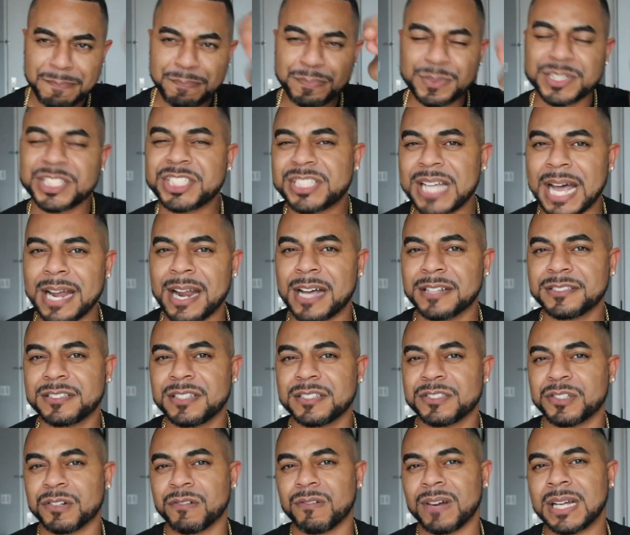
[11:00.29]
Shout out to
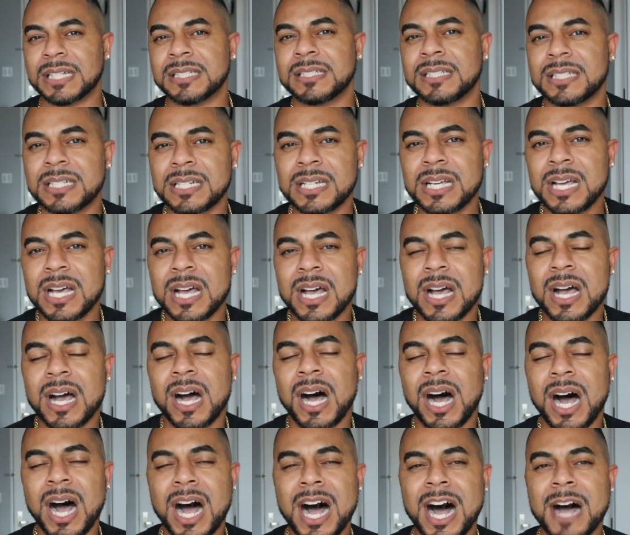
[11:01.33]
Dorinda.
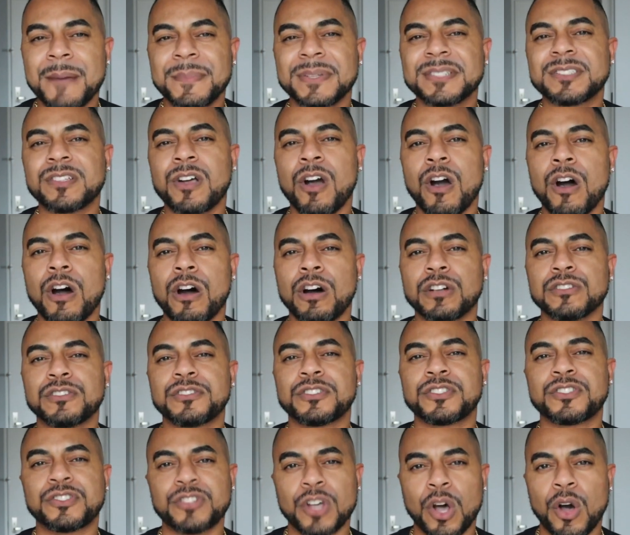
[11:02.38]
It's called
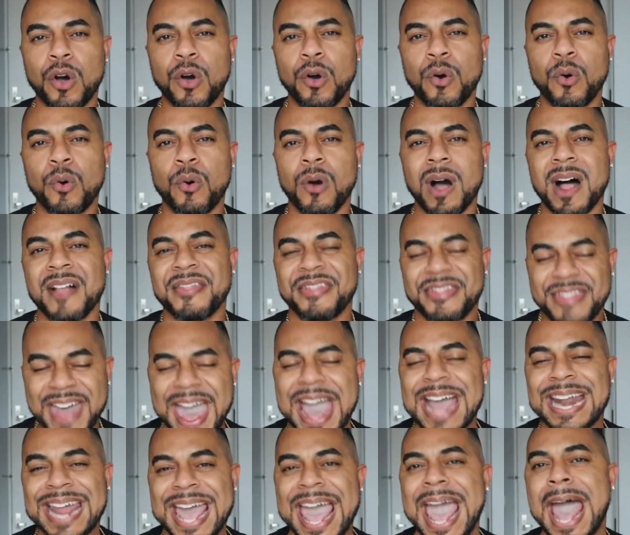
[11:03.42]
So
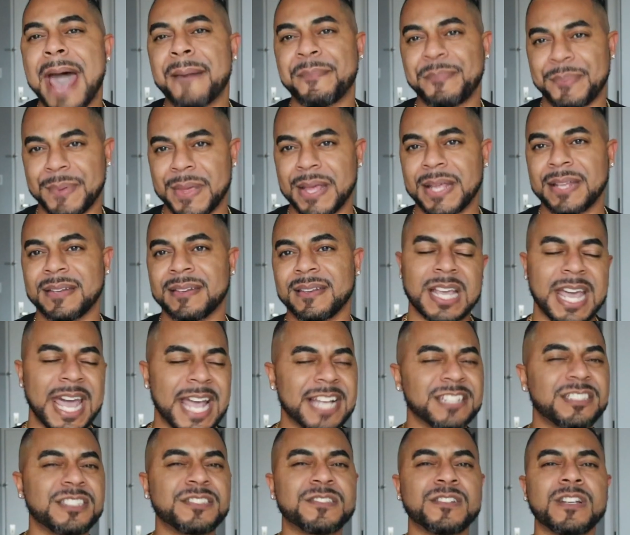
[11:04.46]
That Happened.
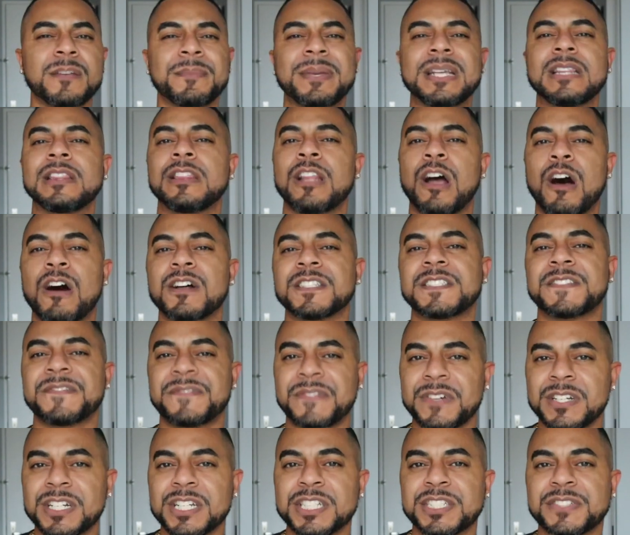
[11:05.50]
And it's just going to be lost
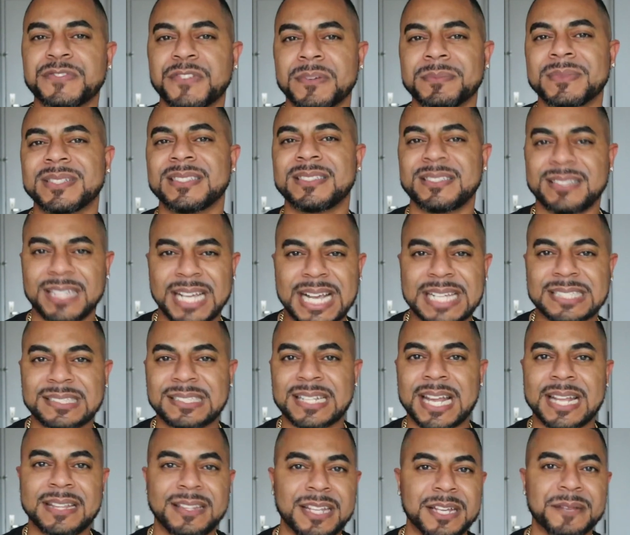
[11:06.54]
footage from the
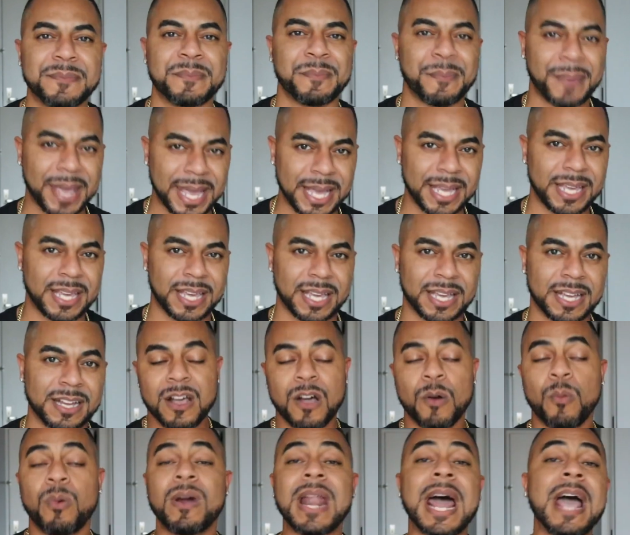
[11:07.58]
season that didn't make it.
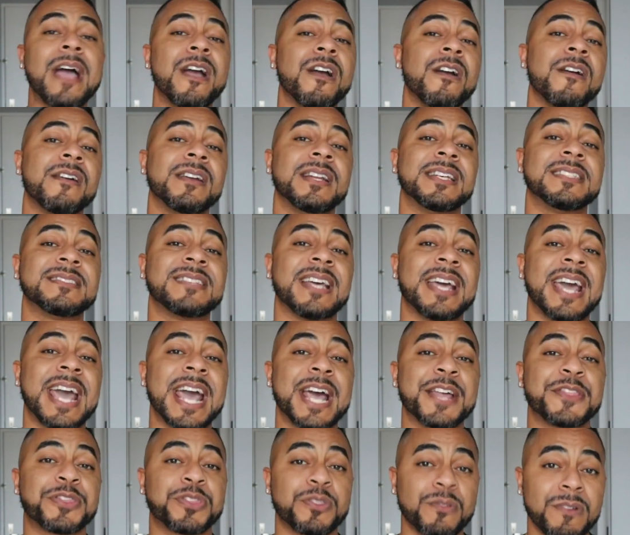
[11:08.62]
What I heard is they
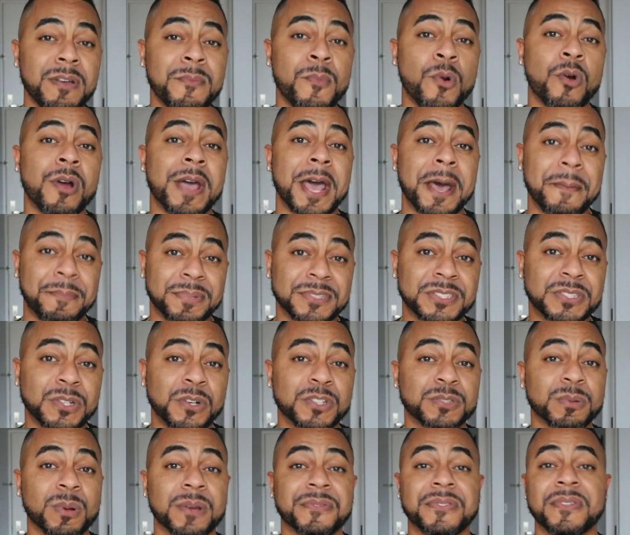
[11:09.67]
had 3 more
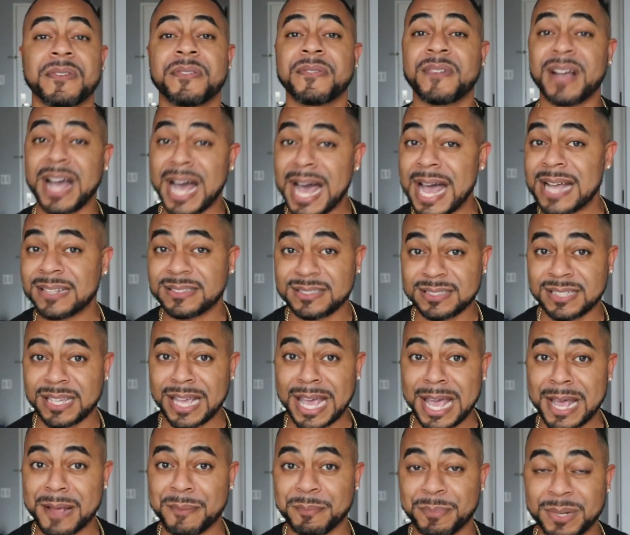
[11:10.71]
episodes worth of
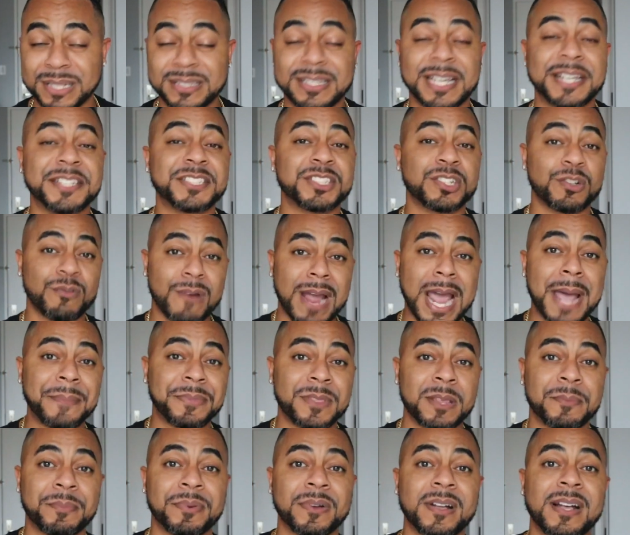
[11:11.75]
content, but they scrapped
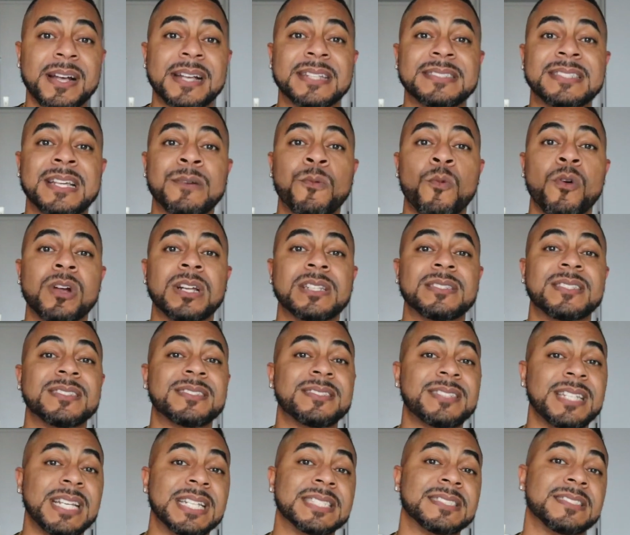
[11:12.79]
it because they wanted the
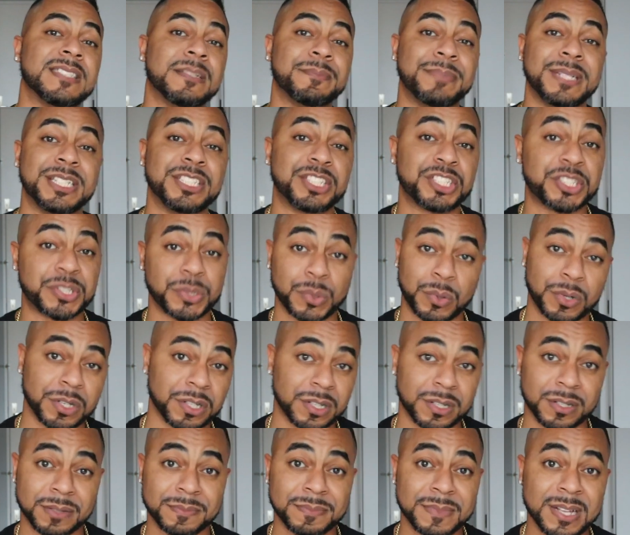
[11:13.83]
season to be
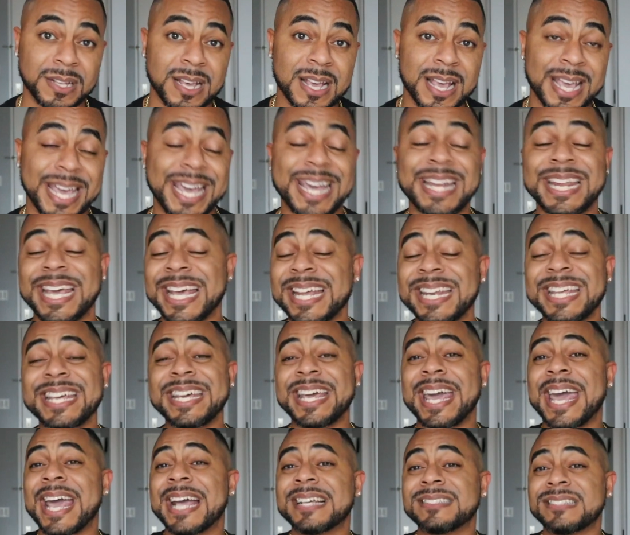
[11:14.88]
shorter. In any
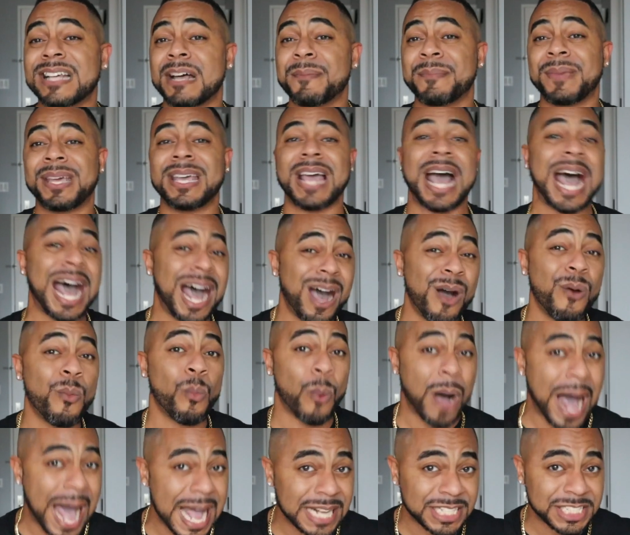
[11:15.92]
case, I mean, I'll
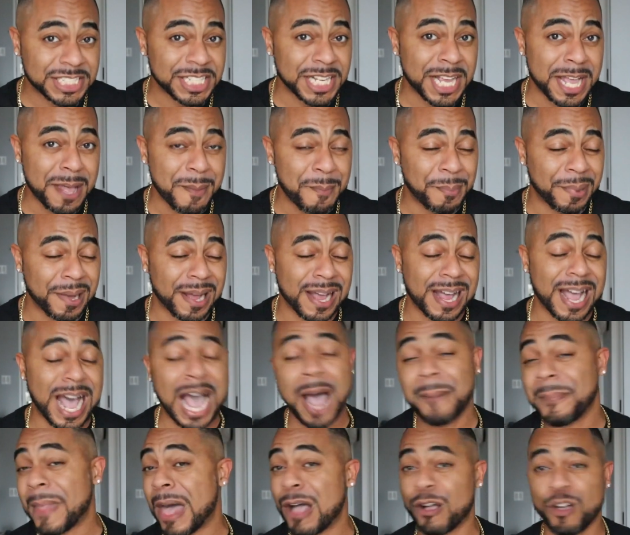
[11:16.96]
watch it, but
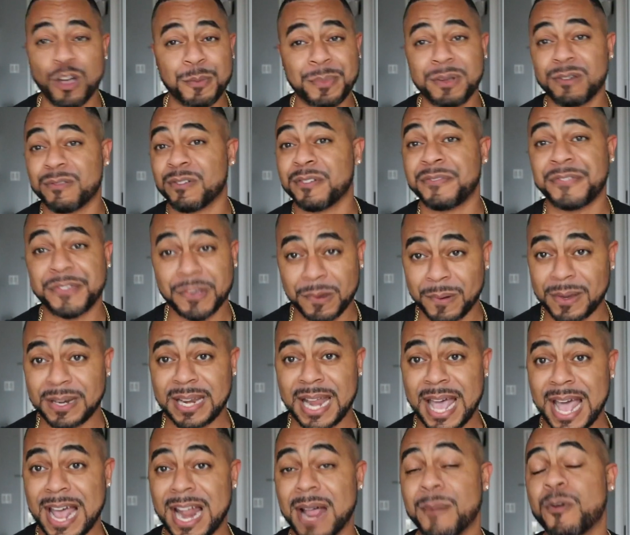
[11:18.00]
I'm not going to be reviewing
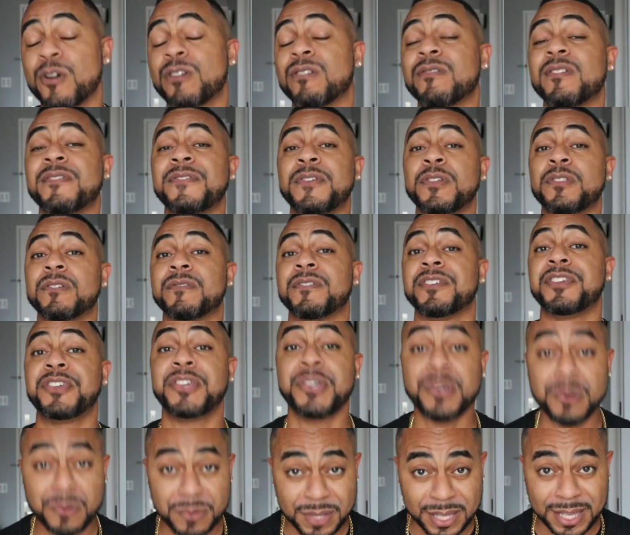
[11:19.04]
that. I'm going to review the
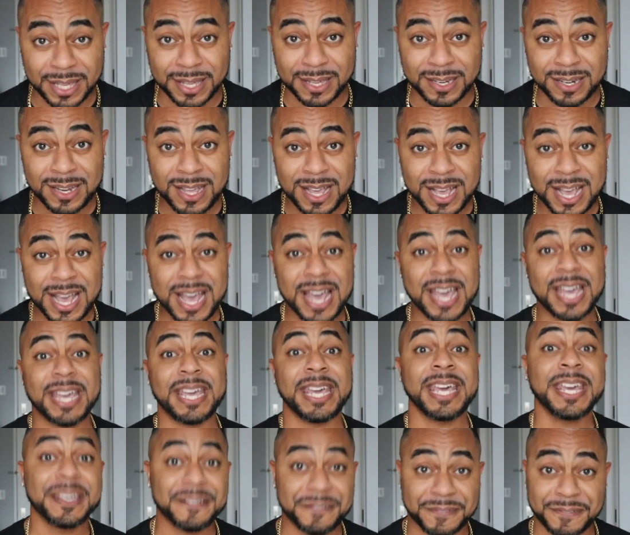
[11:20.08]
reunion
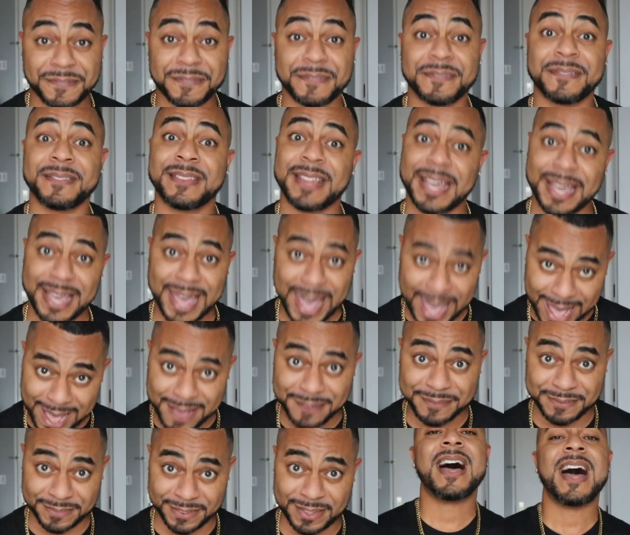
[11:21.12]
if they
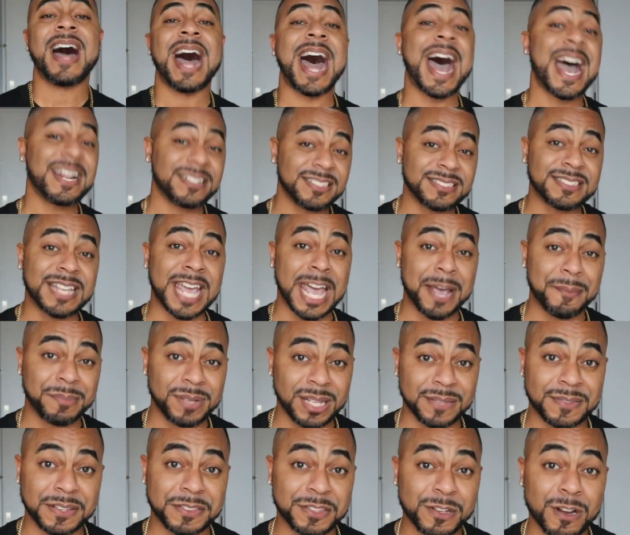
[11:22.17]
have it. I just can't
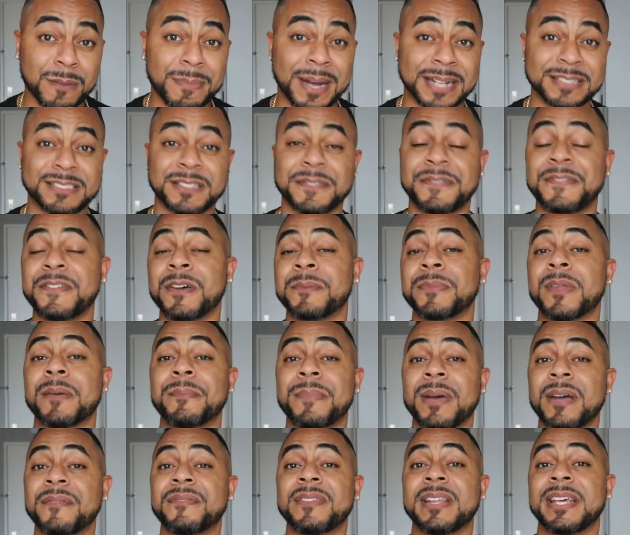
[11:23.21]
believe that they're about to film the
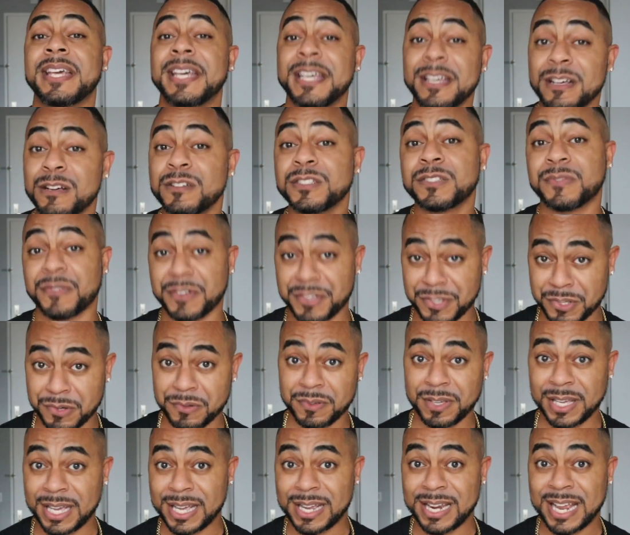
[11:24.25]
Beverly Hills
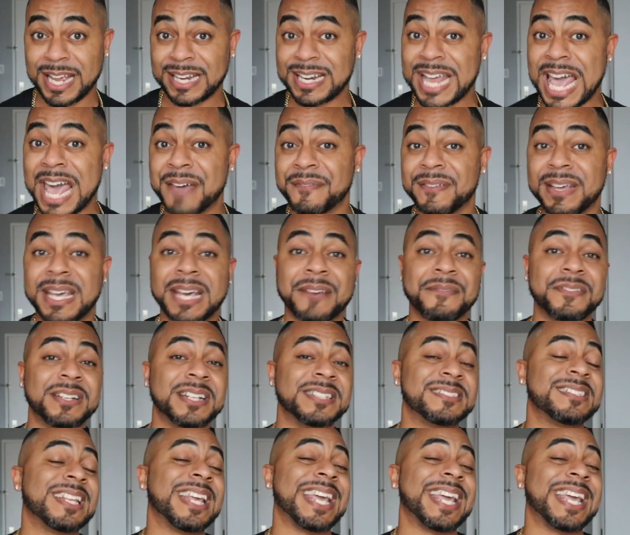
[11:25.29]
reunion and haven't given us